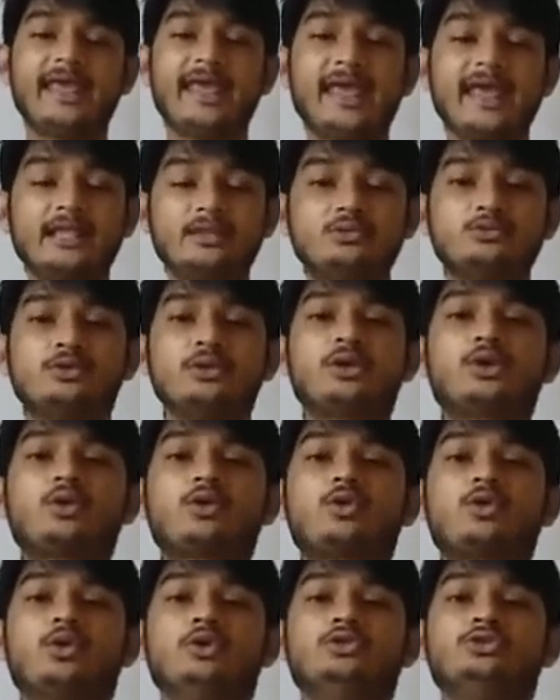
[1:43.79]
as we
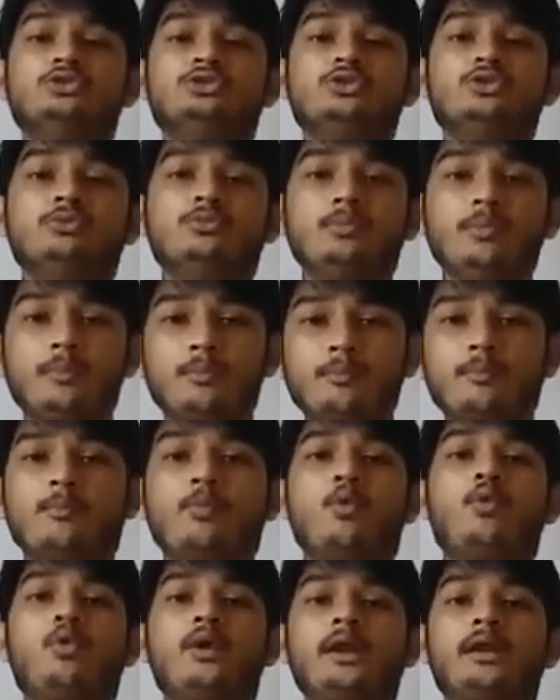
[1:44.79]
consume
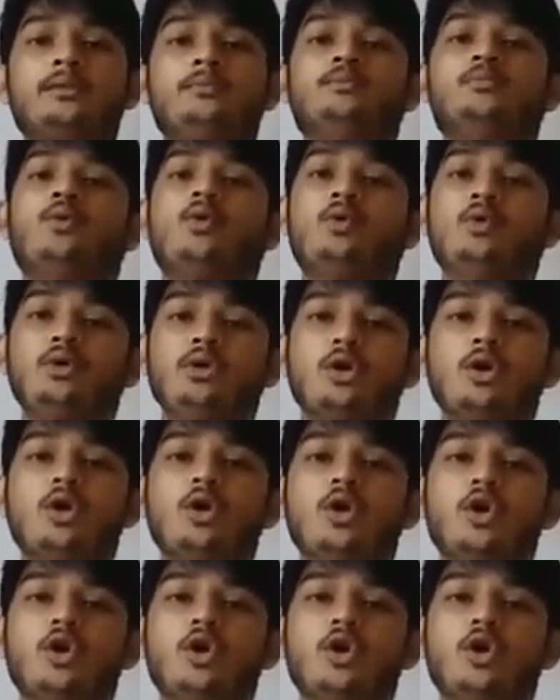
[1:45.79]
more and more